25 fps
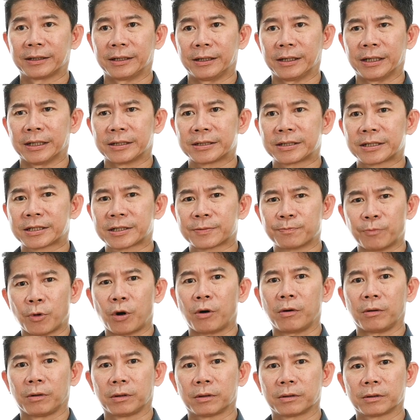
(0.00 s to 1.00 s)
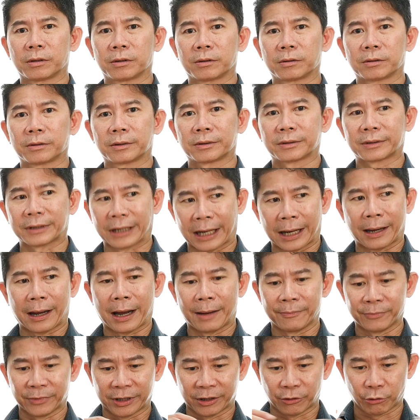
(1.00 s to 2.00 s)
It's small.
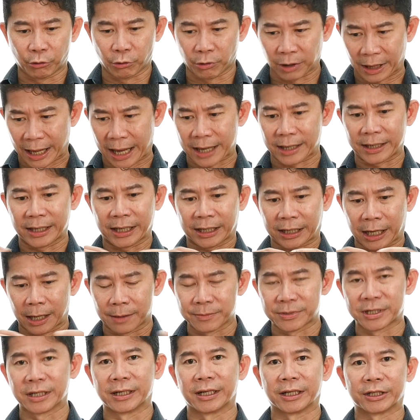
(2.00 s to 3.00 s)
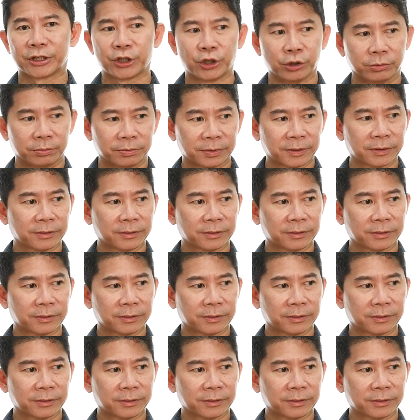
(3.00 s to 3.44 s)
I'm glad it comes in a tube.